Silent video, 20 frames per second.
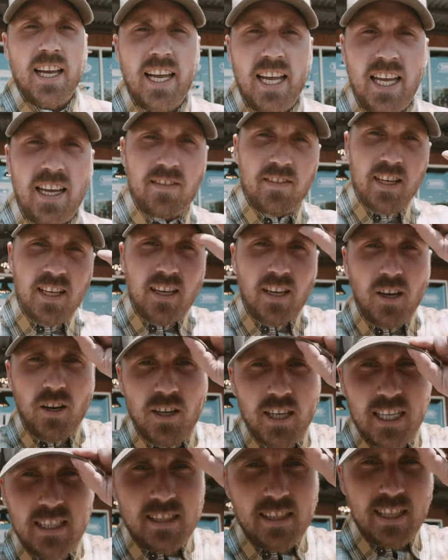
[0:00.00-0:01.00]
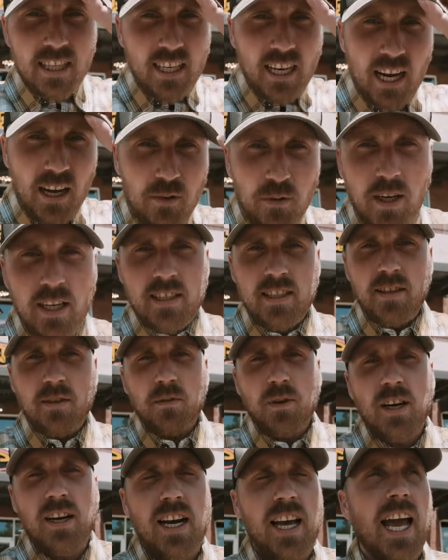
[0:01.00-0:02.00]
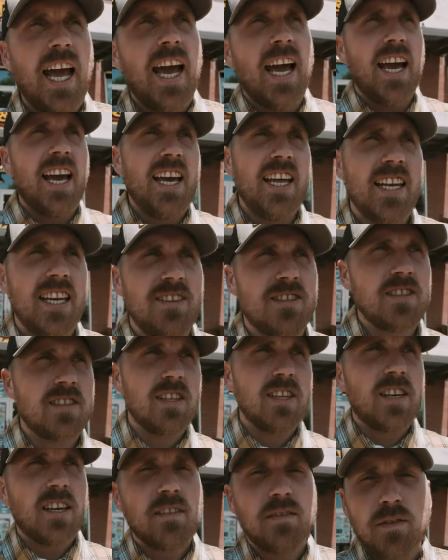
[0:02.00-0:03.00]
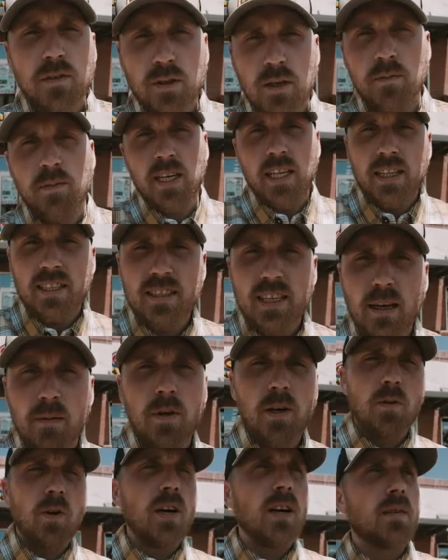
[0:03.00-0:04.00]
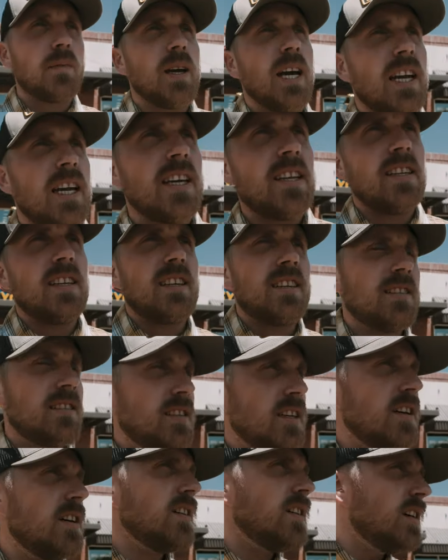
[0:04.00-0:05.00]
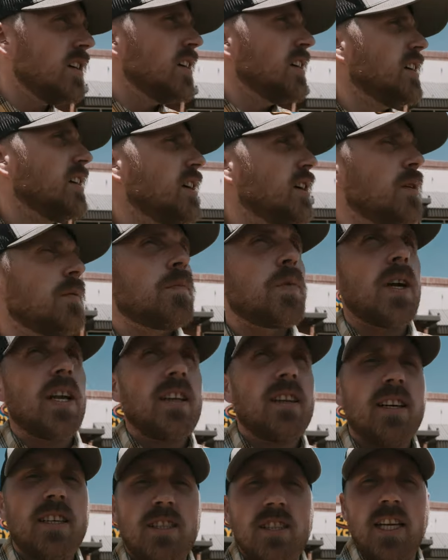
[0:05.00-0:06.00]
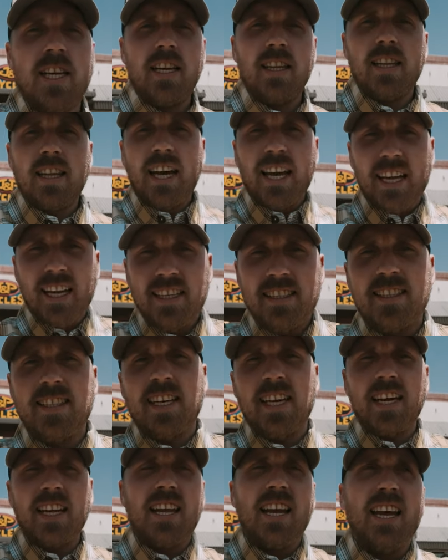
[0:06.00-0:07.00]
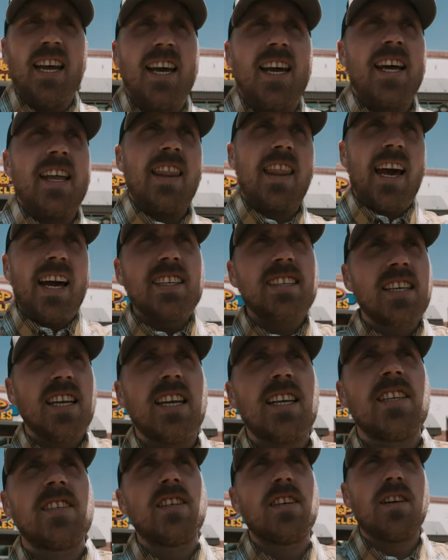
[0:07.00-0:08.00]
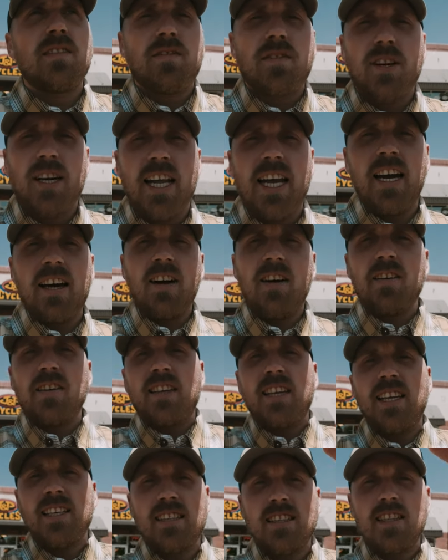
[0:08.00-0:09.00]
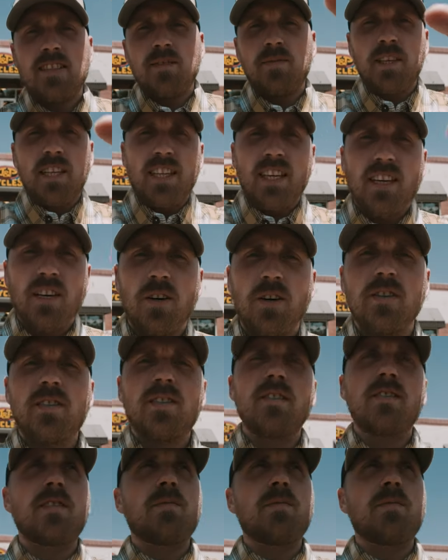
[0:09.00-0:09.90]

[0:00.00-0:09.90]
even noticed that I wasn't wearing a hat and he was looking for it by the time I walked back in there. So pretty legit. Like I said, that's gonna do it for now. This has been the Cult of